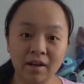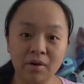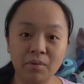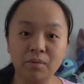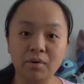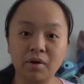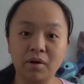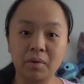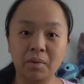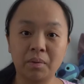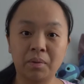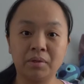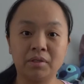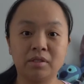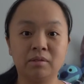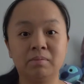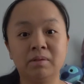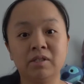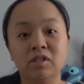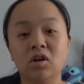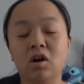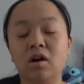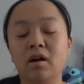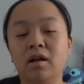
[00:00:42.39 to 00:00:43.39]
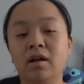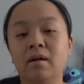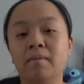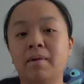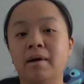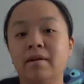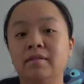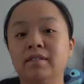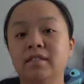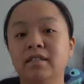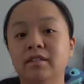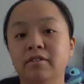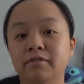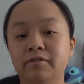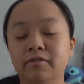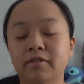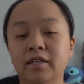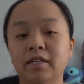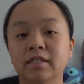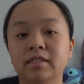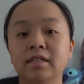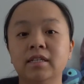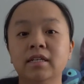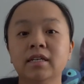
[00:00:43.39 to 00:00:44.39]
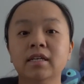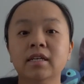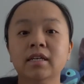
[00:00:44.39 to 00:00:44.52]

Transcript: We're going to be talking about different